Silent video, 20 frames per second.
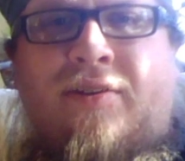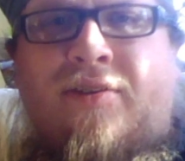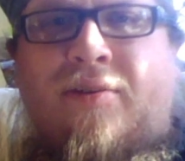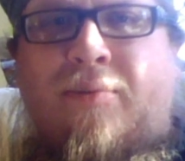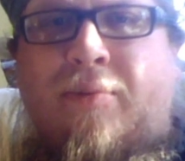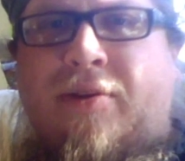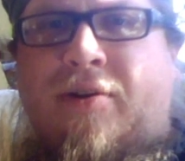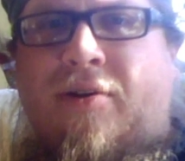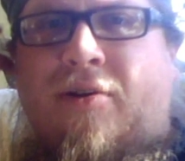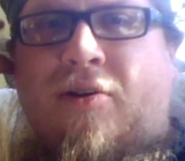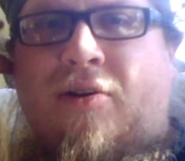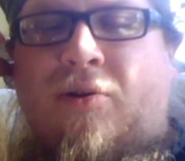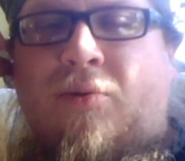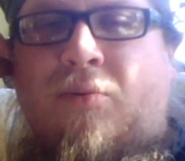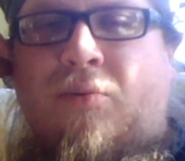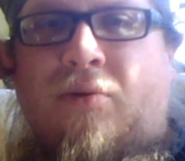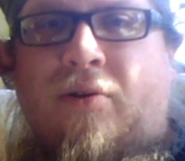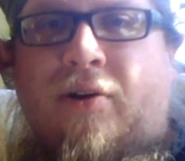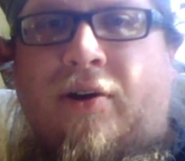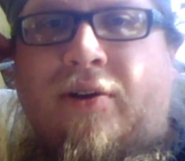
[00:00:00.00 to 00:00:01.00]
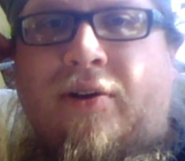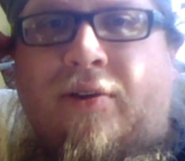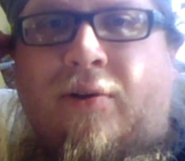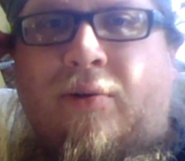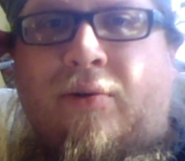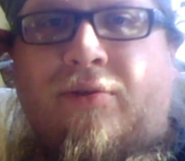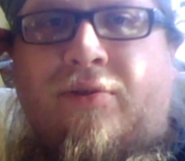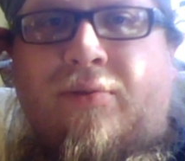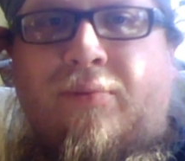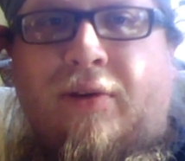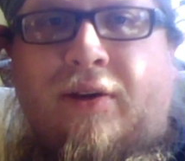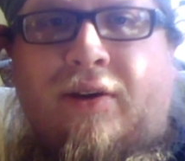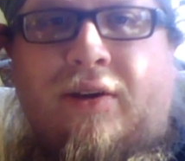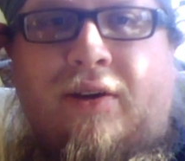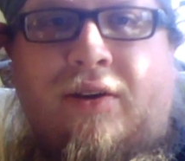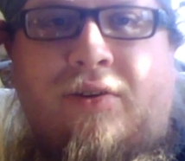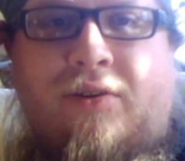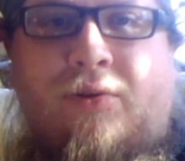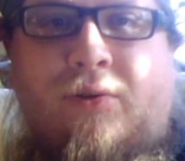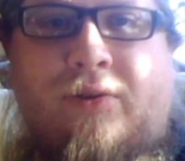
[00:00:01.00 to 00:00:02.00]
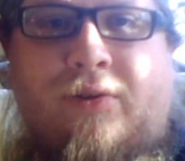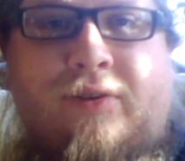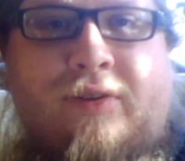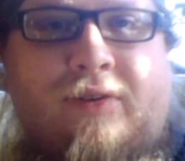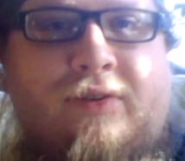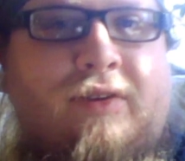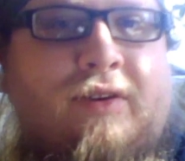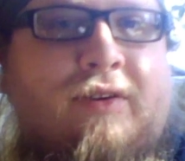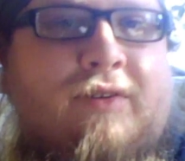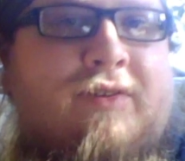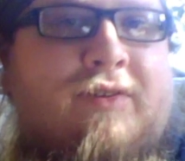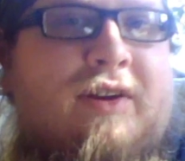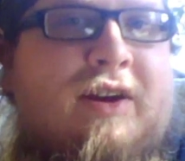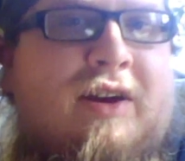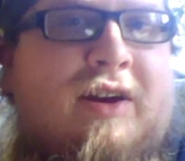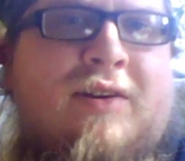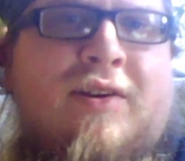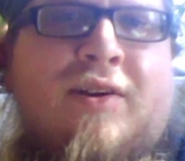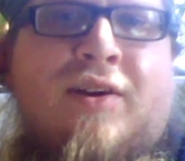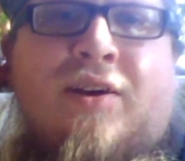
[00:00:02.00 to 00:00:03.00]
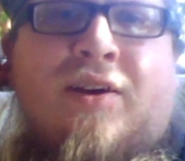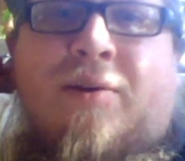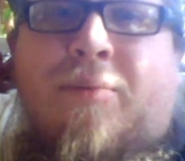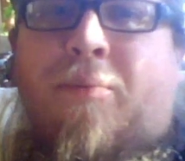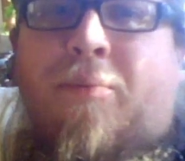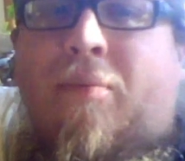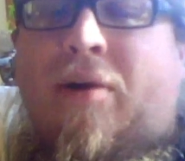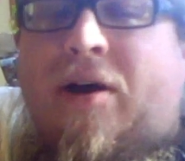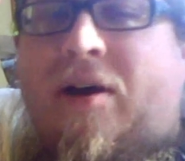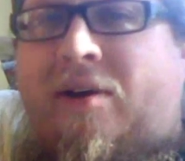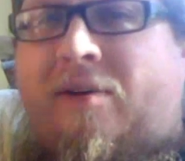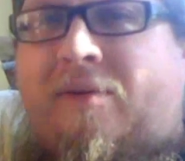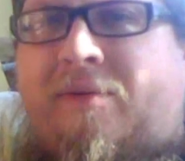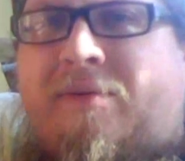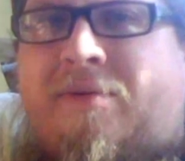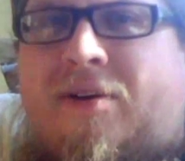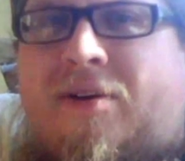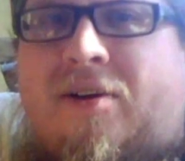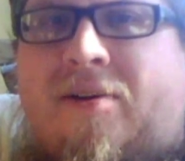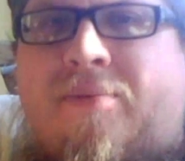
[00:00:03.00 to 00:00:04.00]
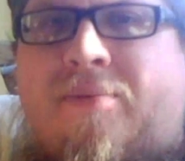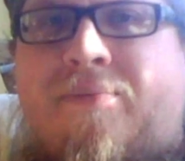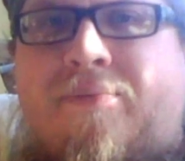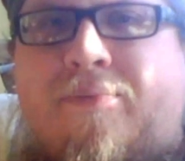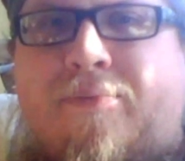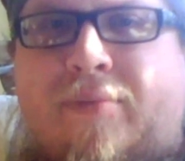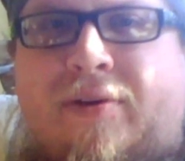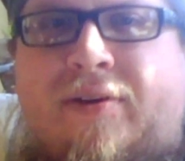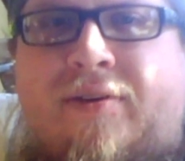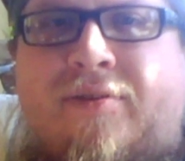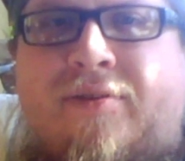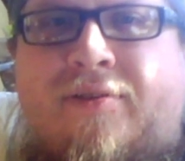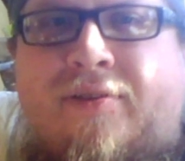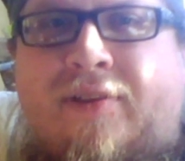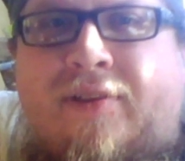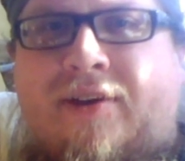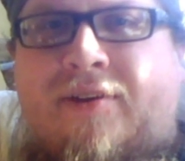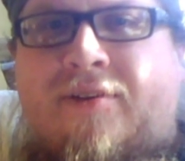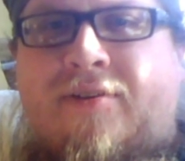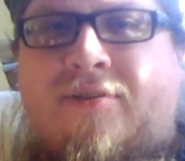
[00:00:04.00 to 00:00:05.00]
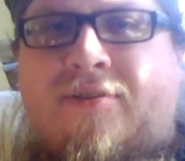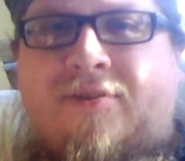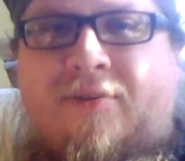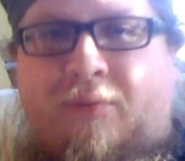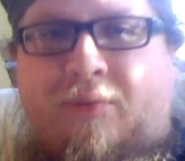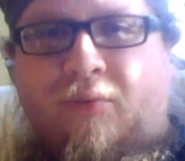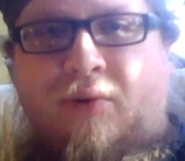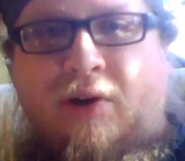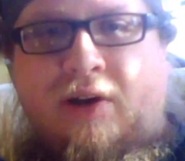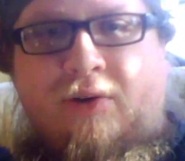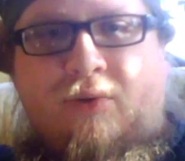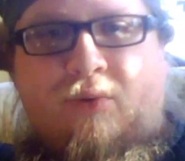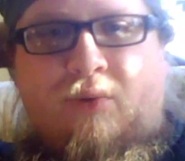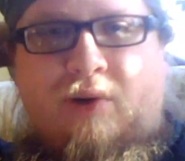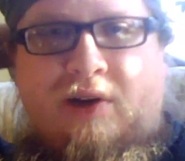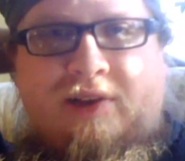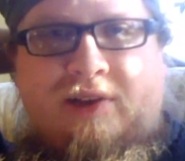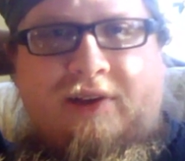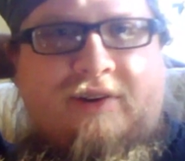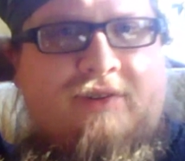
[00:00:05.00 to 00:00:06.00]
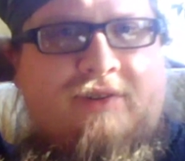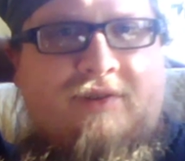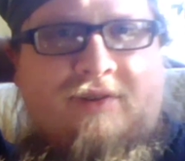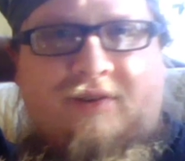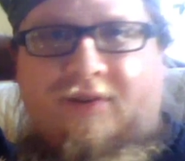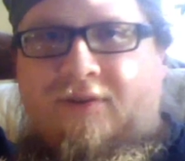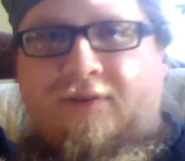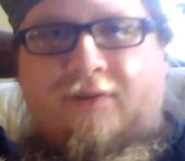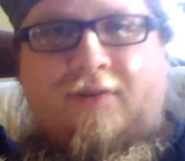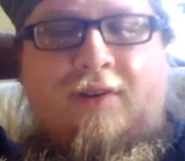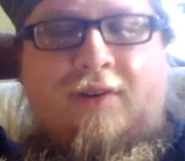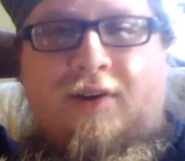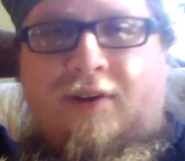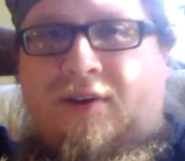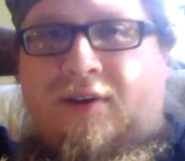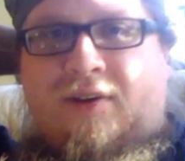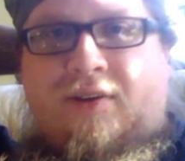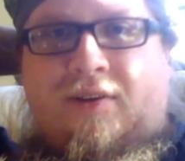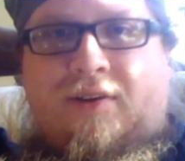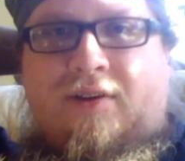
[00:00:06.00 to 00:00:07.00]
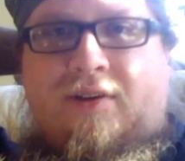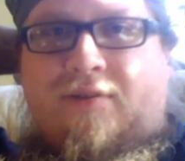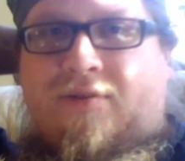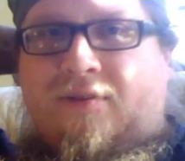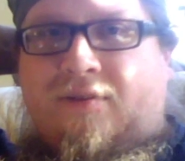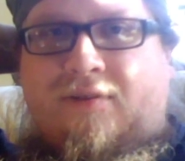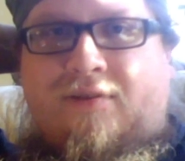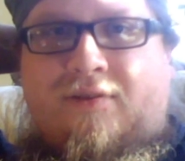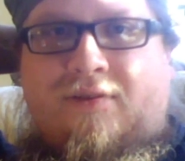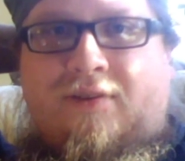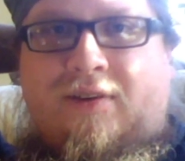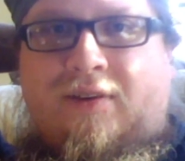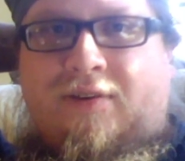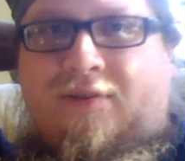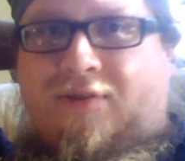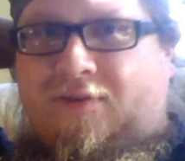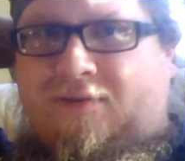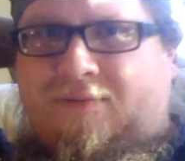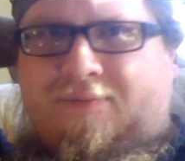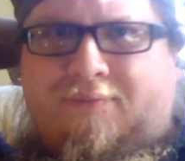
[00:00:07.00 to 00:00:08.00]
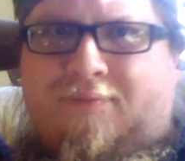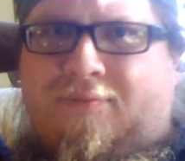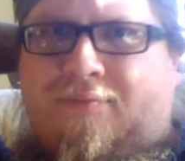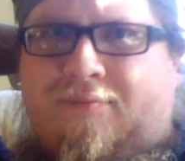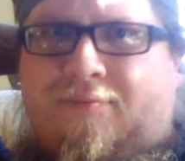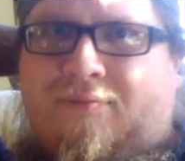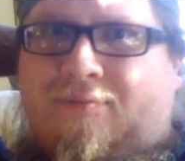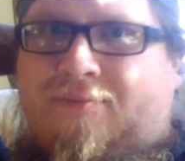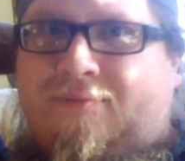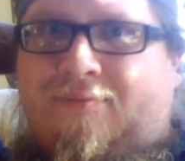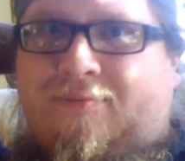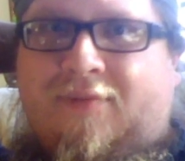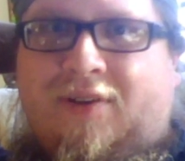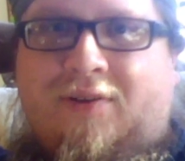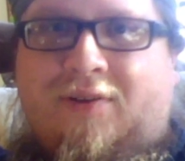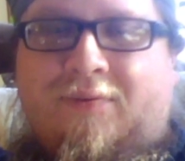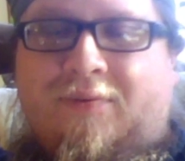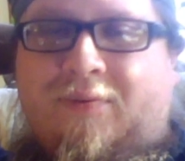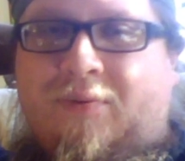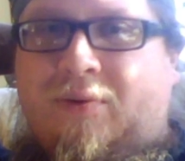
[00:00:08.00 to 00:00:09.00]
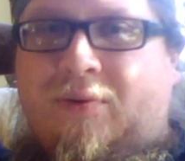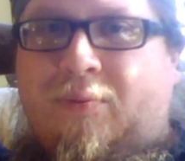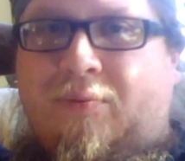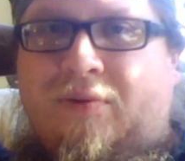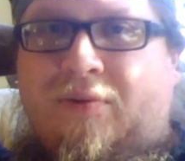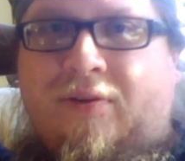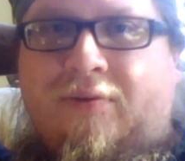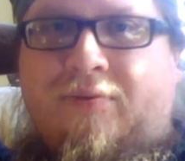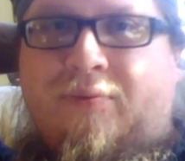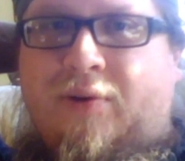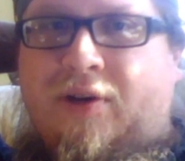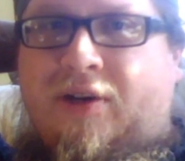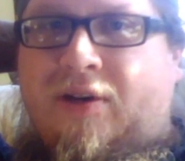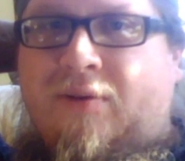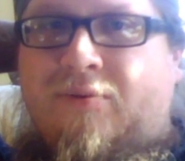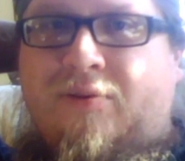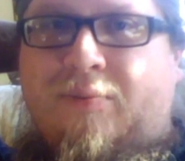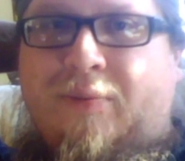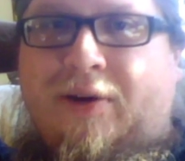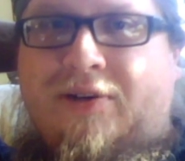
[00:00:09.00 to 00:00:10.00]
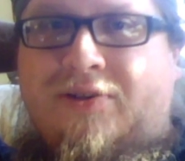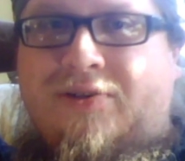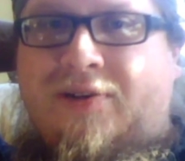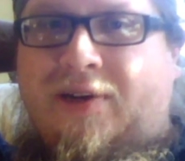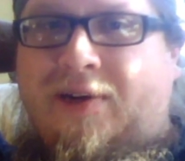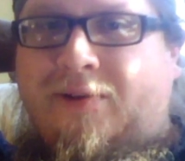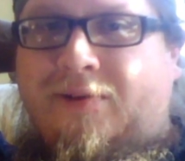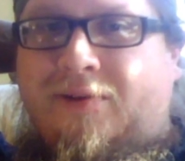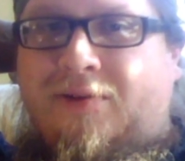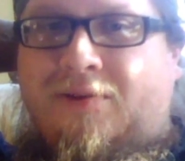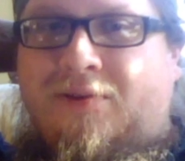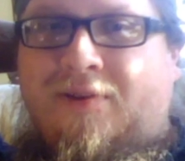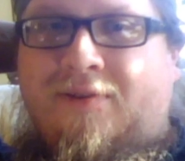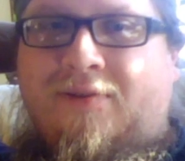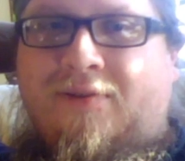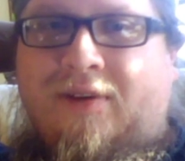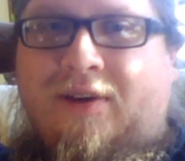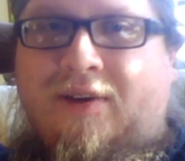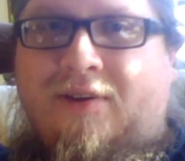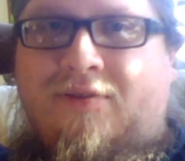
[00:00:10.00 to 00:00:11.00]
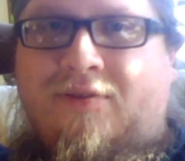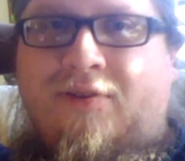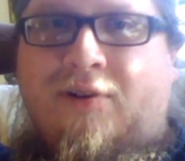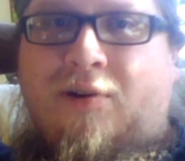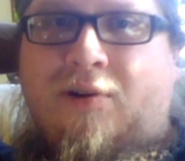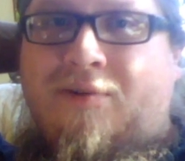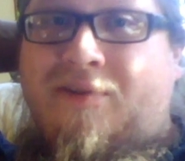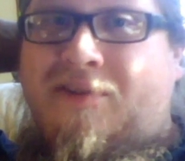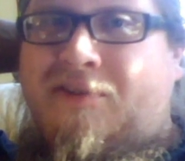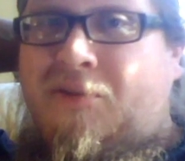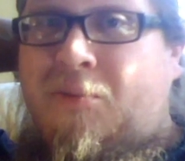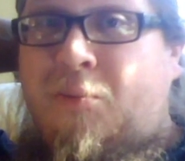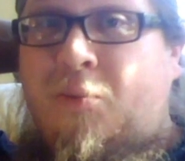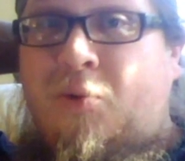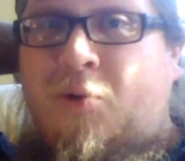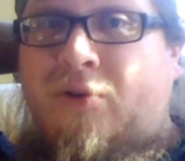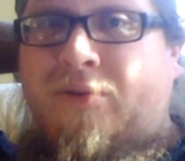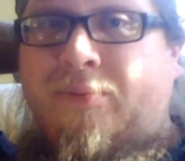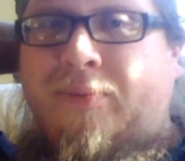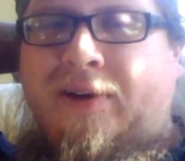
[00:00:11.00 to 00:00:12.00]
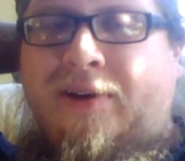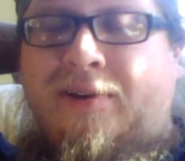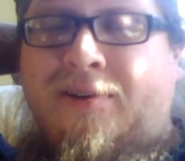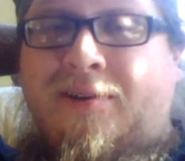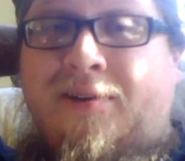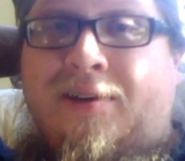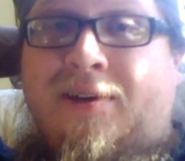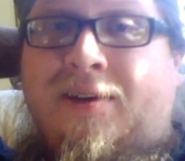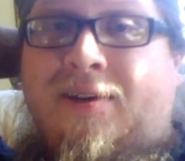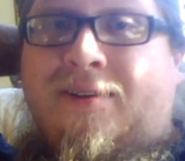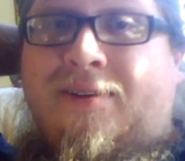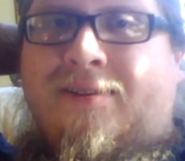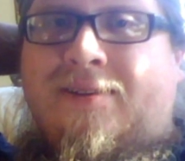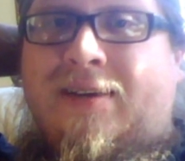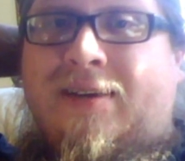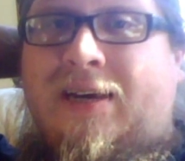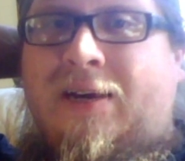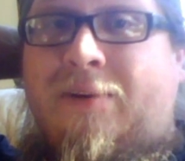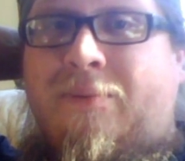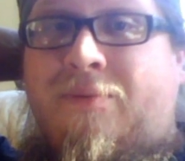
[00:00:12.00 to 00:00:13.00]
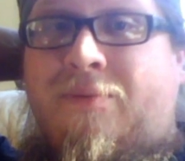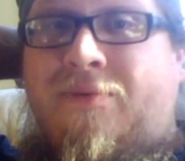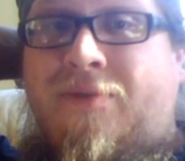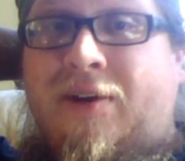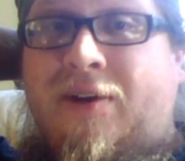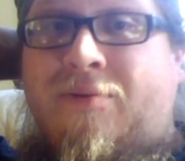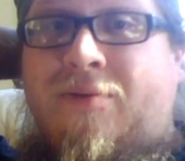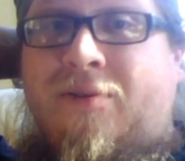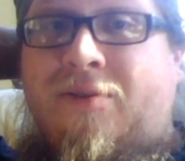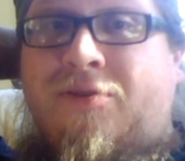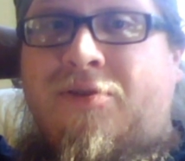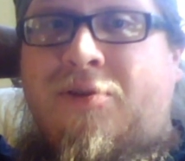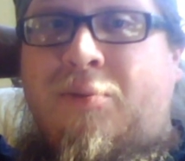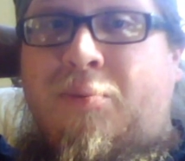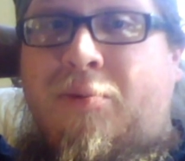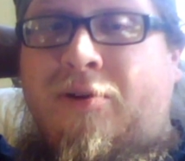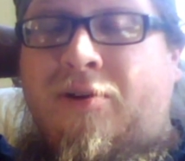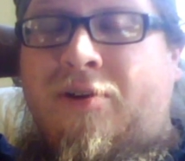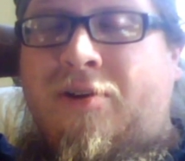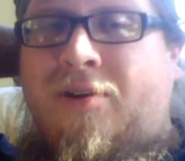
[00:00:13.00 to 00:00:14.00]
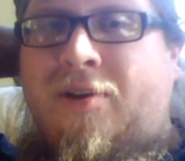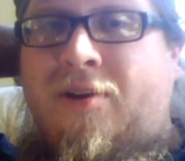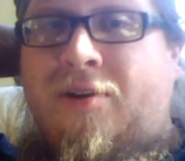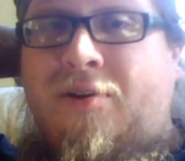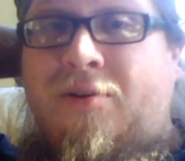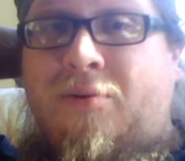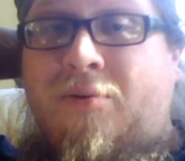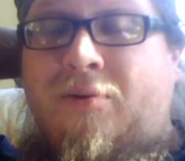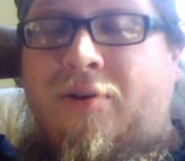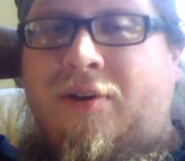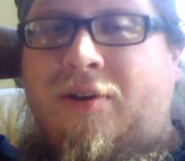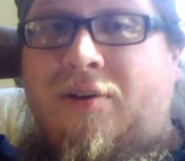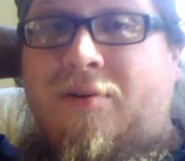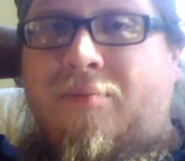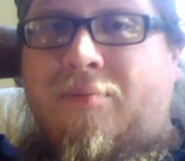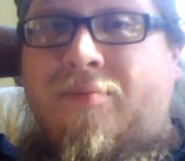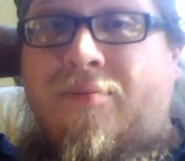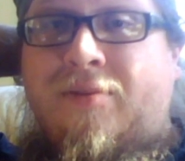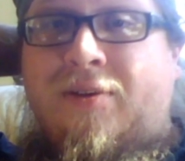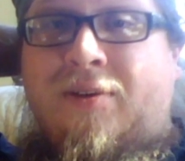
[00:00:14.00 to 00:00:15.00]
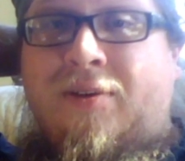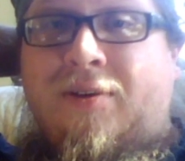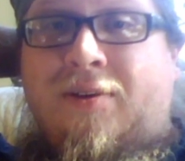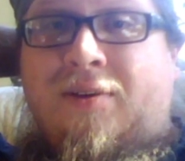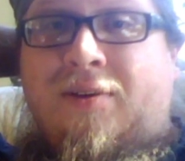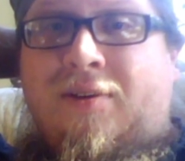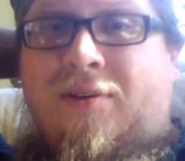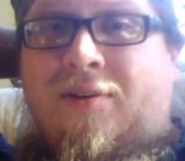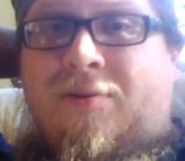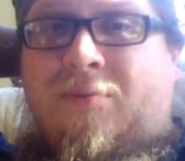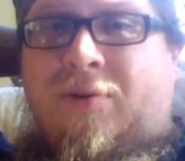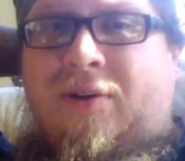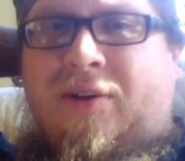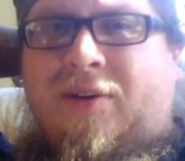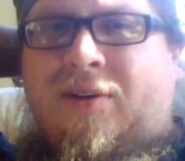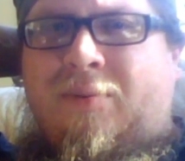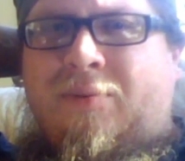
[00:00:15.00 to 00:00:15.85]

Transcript: artwork, and there were some like interesting things that I might have missed, like some relics, because that's just when it comes to my childhood, it's like Secret of Evermore is my top favorite Super Nintendo game. When it